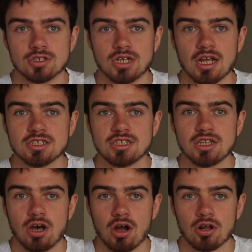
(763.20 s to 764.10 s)
changing
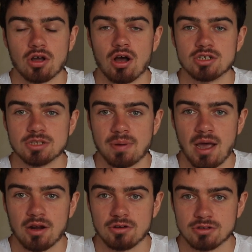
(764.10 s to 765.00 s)
the unconscious
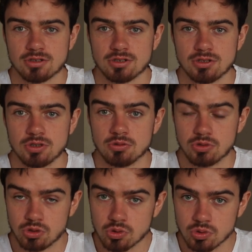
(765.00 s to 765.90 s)
patterns you
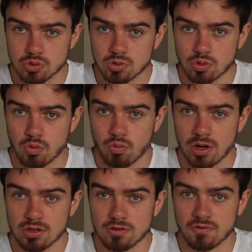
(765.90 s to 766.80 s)
do
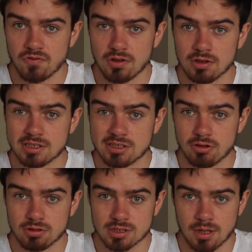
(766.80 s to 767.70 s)
when you feel
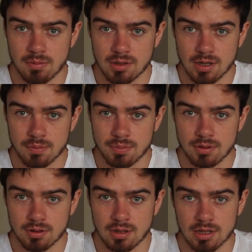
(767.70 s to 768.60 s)
stutters coming up.
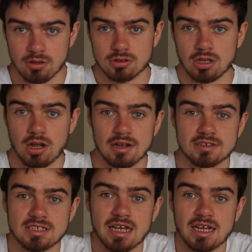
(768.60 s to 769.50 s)
Like, there's a lot of
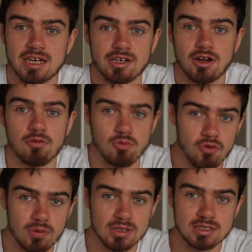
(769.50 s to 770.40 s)
secondary
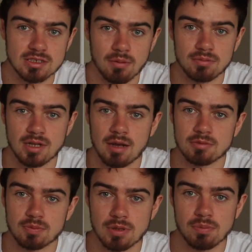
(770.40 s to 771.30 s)
movements
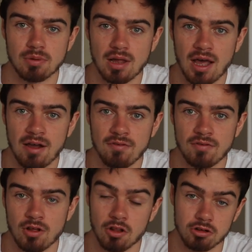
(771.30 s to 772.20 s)
sometimes people
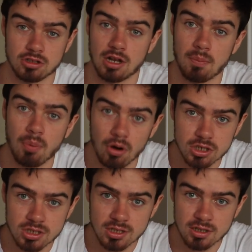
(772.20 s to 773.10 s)
have. There's a lot of
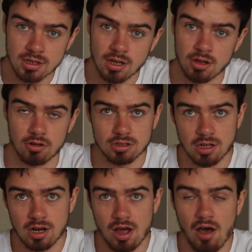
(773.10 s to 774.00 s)
pushing. There's a
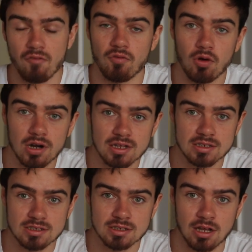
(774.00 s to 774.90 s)
lot of
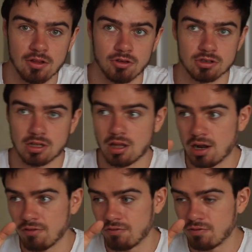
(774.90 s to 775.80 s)
avoidance. There's a
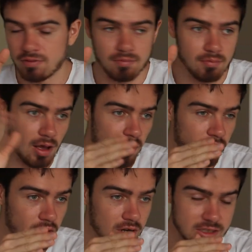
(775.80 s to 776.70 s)
lot of
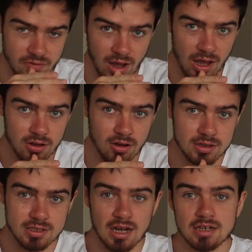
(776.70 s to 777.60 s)
avoidance of eye
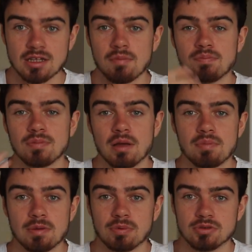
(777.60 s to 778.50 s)
contact that
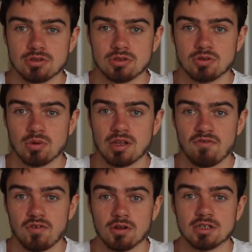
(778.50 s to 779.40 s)
people do when they
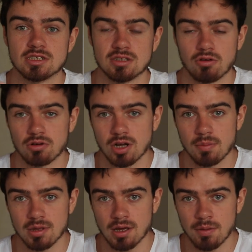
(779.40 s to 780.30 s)
feel a stutter
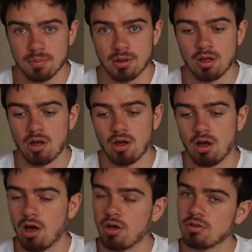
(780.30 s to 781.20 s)
coming up.
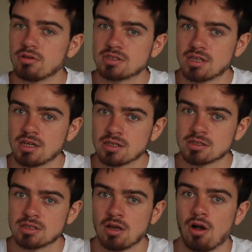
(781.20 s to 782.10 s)
All those
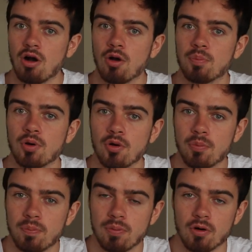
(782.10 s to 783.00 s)
things are
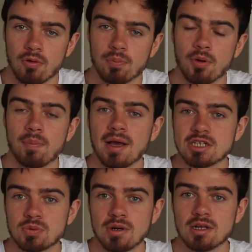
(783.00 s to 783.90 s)

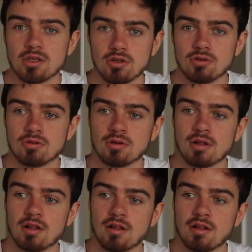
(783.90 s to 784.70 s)
perpetuating you,